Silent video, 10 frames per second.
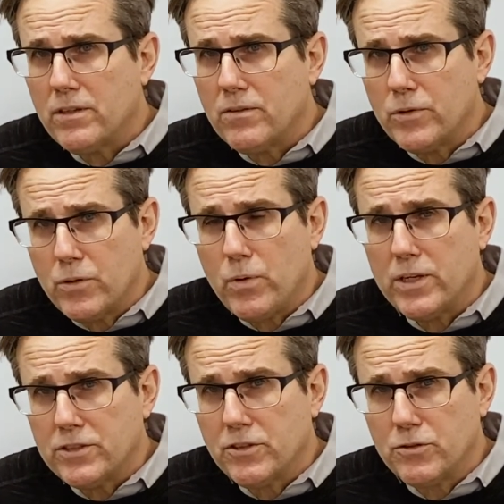
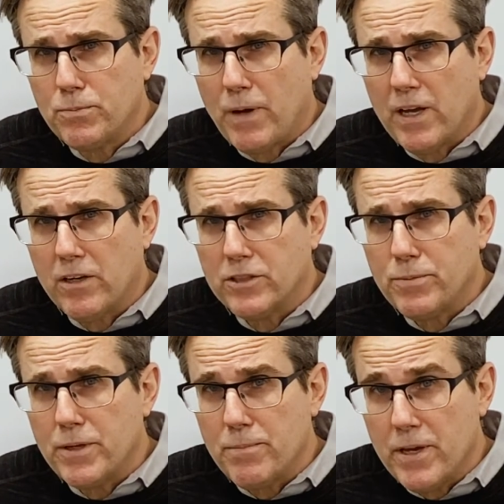request those bylaws
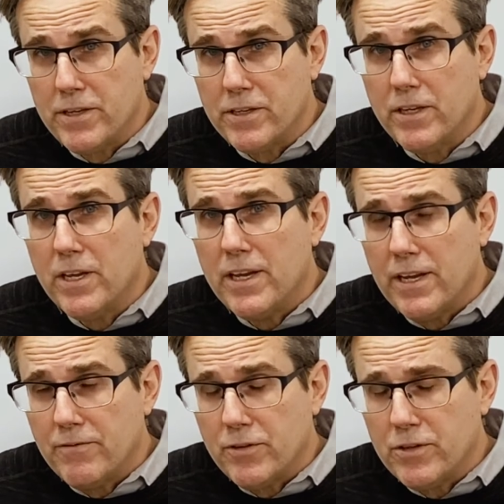be amended
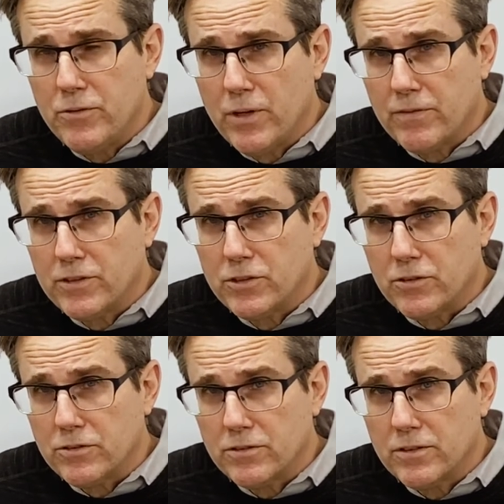if you have
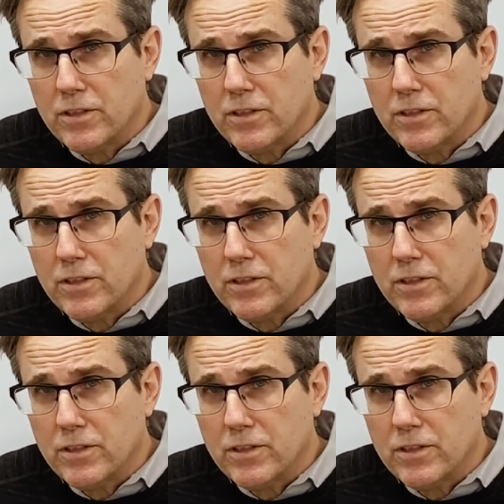concerns.